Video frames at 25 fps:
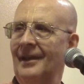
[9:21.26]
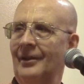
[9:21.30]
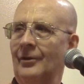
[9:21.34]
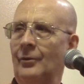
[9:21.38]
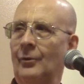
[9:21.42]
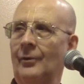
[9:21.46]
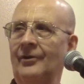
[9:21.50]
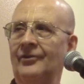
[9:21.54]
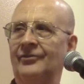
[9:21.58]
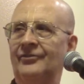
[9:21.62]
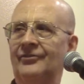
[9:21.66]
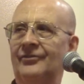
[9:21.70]

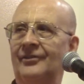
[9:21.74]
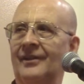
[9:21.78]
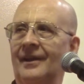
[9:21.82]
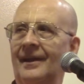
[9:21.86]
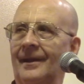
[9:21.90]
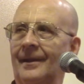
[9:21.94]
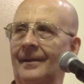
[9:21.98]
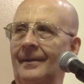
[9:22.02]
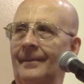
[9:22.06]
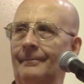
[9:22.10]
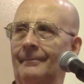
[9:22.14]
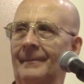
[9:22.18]
course,
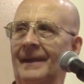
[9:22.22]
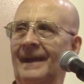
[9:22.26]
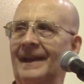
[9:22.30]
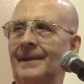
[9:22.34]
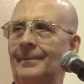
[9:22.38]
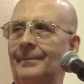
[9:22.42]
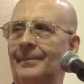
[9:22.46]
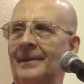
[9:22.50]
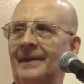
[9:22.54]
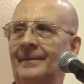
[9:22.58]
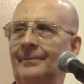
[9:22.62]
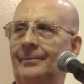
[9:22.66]
many
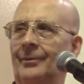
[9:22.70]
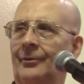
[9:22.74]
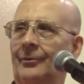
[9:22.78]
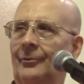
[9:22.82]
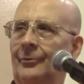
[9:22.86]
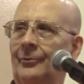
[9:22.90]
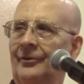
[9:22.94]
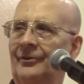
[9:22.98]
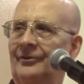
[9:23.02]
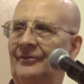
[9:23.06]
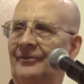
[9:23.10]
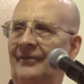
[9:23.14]
people
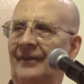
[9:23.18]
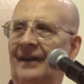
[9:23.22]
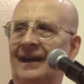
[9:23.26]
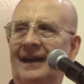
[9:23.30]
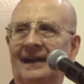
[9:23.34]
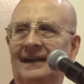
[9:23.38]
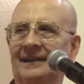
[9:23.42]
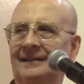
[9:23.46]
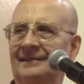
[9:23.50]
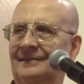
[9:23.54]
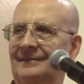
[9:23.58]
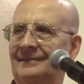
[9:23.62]
would
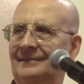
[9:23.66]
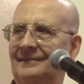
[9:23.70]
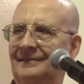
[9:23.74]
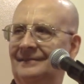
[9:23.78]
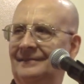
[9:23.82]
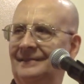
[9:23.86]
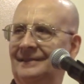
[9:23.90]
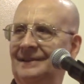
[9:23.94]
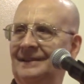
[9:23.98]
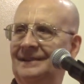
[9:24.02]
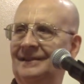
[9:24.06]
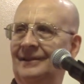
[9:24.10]
find,
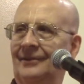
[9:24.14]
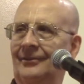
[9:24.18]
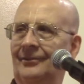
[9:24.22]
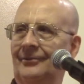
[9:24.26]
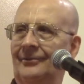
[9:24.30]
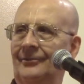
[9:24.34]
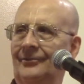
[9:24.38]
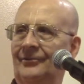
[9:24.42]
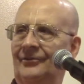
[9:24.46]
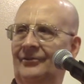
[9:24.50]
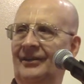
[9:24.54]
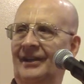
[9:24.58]
you
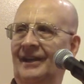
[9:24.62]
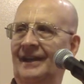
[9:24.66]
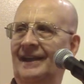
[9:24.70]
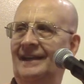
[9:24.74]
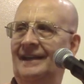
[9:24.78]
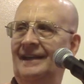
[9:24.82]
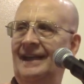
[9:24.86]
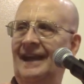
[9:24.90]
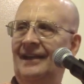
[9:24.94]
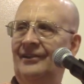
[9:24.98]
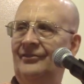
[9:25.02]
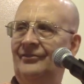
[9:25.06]
know, sitting
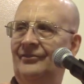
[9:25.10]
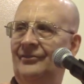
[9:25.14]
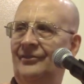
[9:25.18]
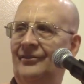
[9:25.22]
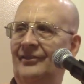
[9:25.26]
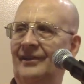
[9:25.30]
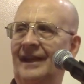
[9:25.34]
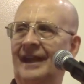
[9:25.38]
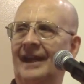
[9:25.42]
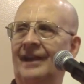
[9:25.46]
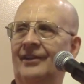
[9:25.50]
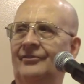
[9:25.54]
next to
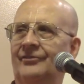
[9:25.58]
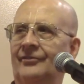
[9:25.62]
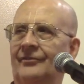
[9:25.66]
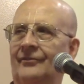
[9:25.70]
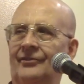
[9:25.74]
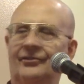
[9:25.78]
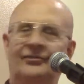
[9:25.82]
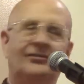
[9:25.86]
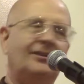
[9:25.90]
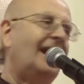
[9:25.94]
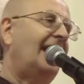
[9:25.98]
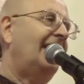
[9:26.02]
the edge of a
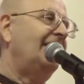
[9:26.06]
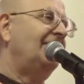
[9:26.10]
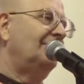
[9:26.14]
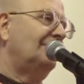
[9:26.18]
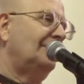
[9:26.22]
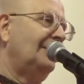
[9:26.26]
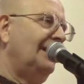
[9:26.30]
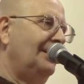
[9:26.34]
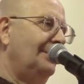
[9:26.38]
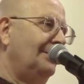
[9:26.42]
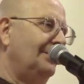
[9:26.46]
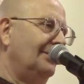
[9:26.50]

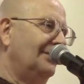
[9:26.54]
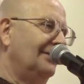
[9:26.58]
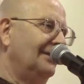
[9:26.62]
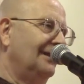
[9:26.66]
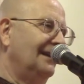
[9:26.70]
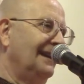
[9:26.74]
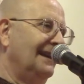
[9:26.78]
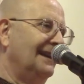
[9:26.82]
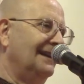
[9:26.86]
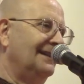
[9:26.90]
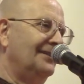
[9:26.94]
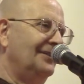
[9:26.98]
skyscraper
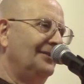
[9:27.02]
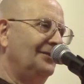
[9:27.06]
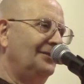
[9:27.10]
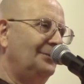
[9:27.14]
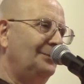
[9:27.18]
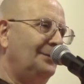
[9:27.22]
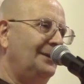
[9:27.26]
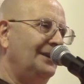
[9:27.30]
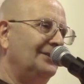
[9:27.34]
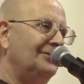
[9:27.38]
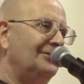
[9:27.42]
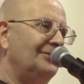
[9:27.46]
like this
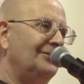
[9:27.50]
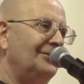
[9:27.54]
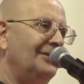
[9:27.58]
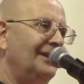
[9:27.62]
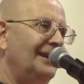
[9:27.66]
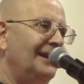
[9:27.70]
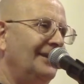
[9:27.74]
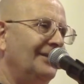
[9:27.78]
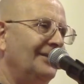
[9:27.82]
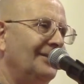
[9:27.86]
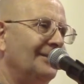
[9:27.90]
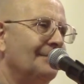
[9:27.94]
picture
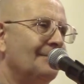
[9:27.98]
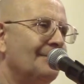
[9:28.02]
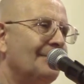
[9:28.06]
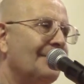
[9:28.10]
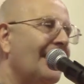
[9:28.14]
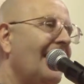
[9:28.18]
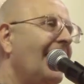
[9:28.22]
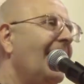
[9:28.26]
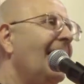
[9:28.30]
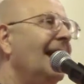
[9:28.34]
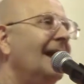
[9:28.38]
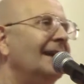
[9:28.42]
here
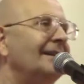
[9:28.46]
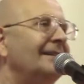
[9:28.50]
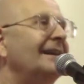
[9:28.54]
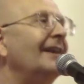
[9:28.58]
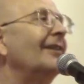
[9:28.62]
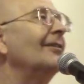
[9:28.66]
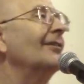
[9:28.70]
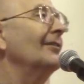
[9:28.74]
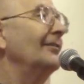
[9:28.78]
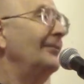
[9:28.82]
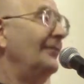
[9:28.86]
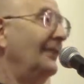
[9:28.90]

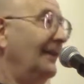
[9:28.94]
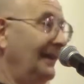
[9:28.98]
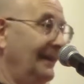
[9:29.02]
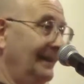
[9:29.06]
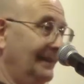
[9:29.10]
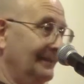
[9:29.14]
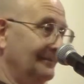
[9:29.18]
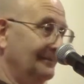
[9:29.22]
terrifying.